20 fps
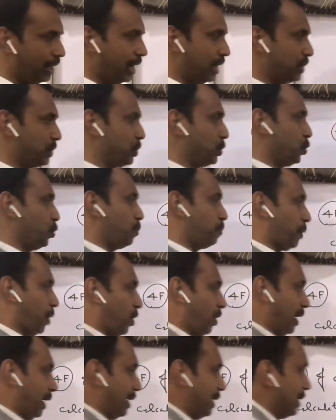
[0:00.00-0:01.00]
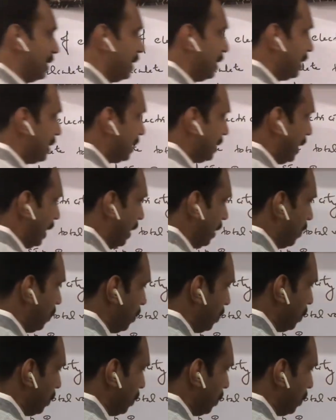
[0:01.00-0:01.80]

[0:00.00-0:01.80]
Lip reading: get 2 products, then